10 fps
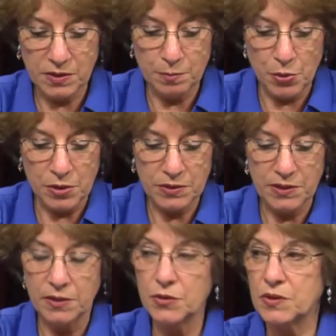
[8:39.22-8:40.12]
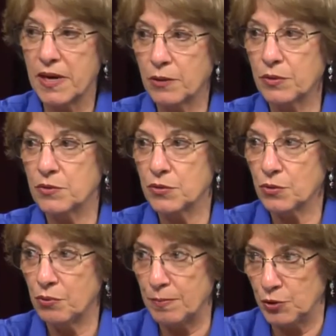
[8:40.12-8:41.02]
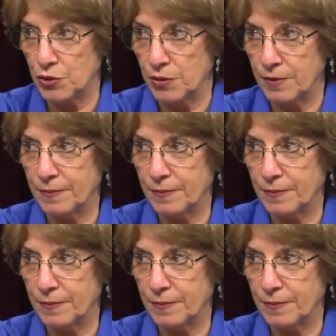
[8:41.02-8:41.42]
books into sacred scripture.